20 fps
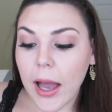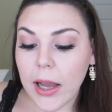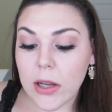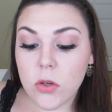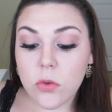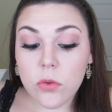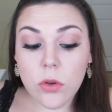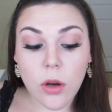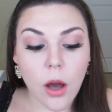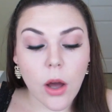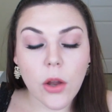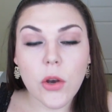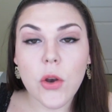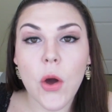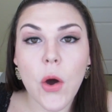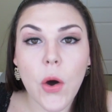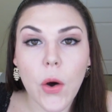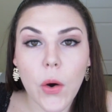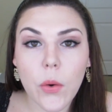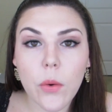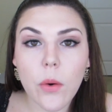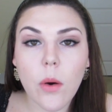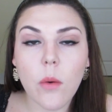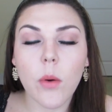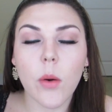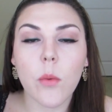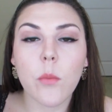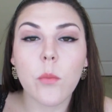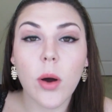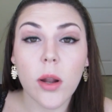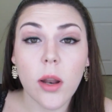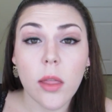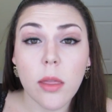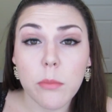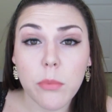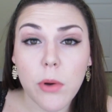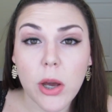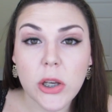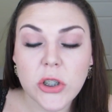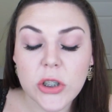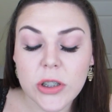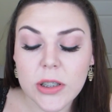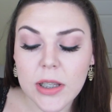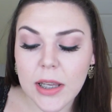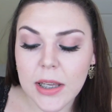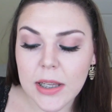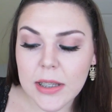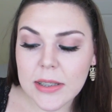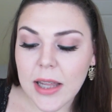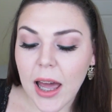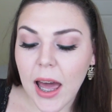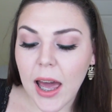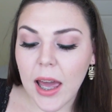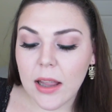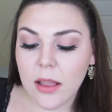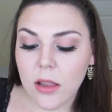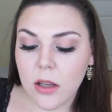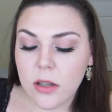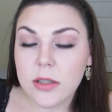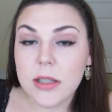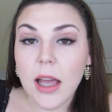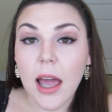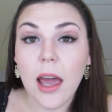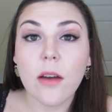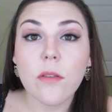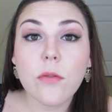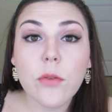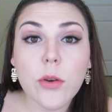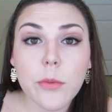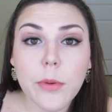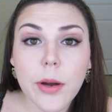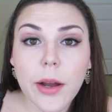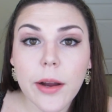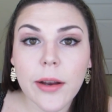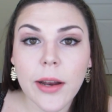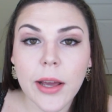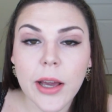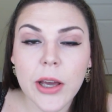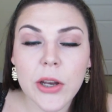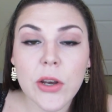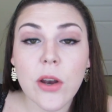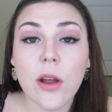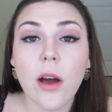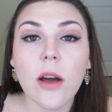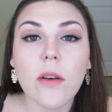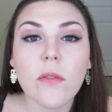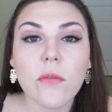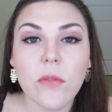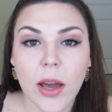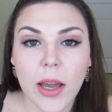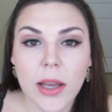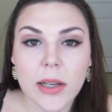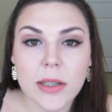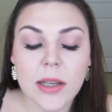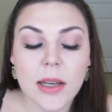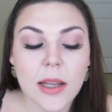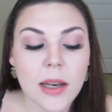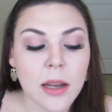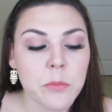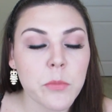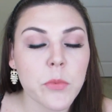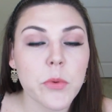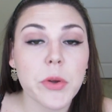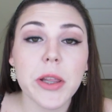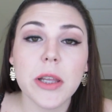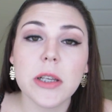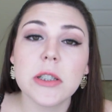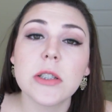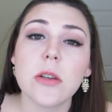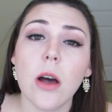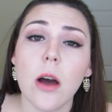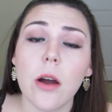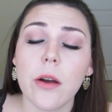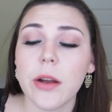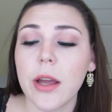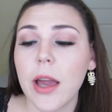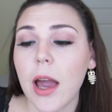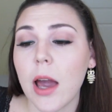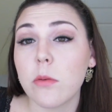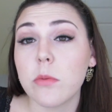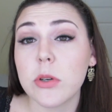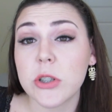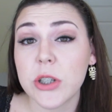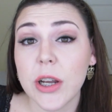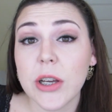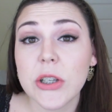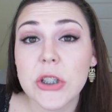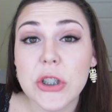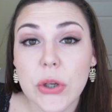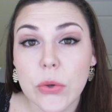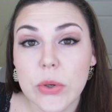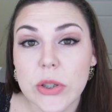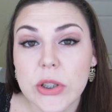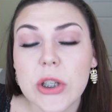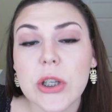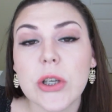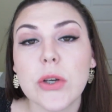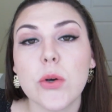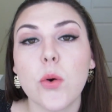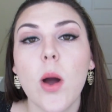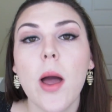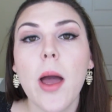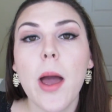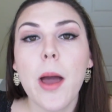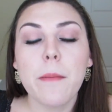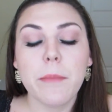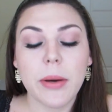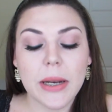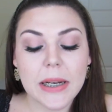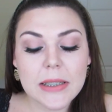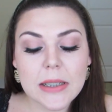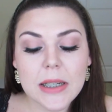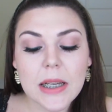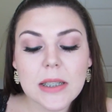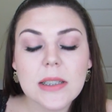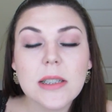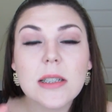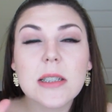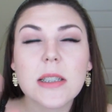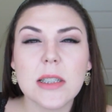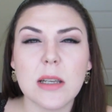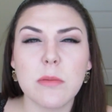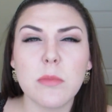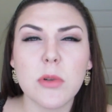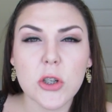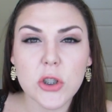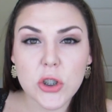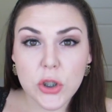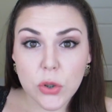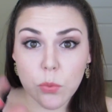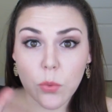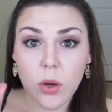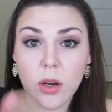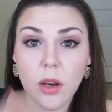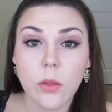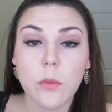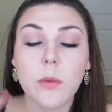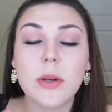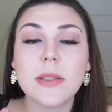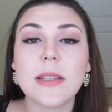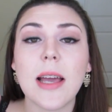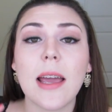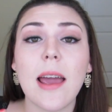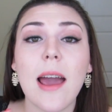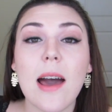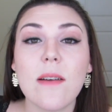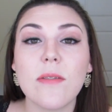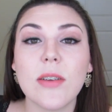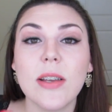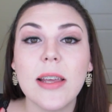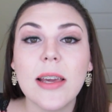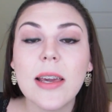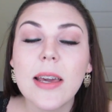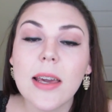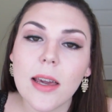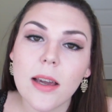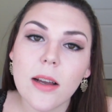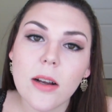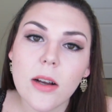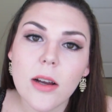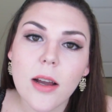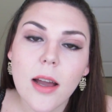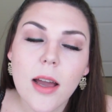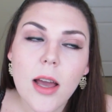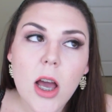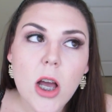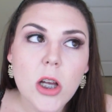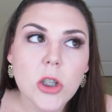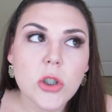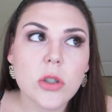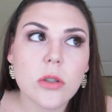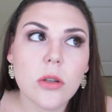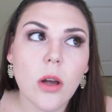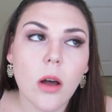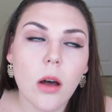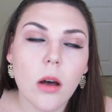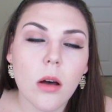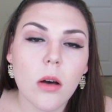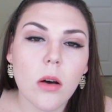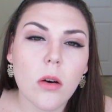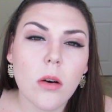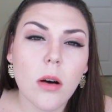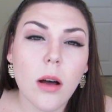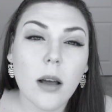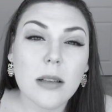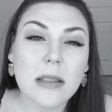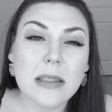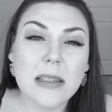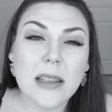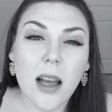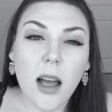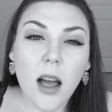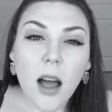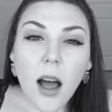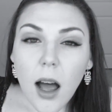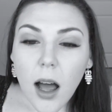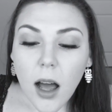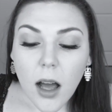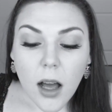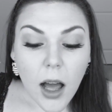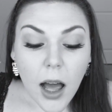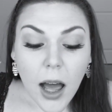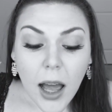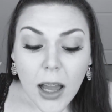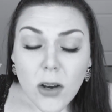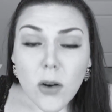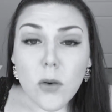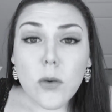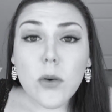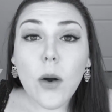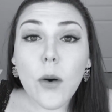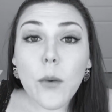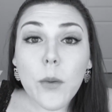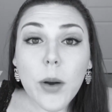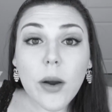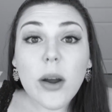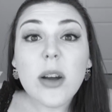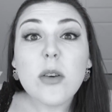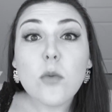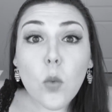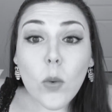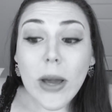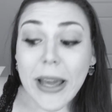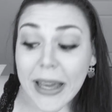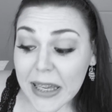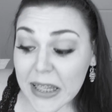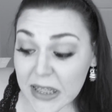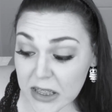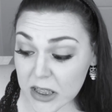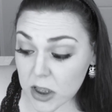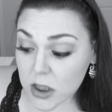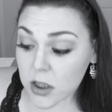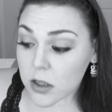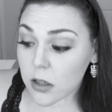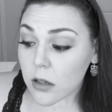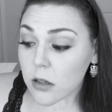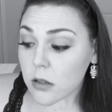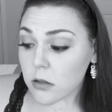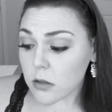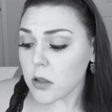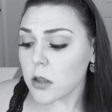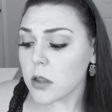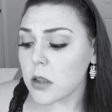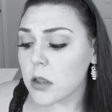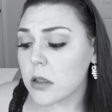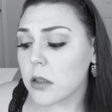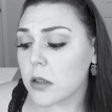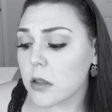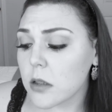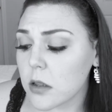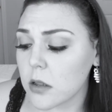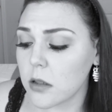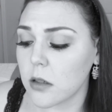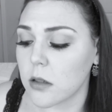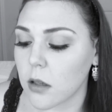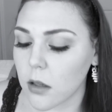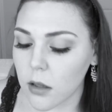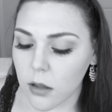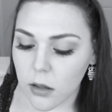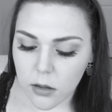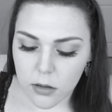I do not know where one of the brushes is. I looked everywhere and I could not find it, and I'm really sorry. I wish I could show it to you, but it does look similar to one of the ones I have in here. So I don't know where it went. Ugh.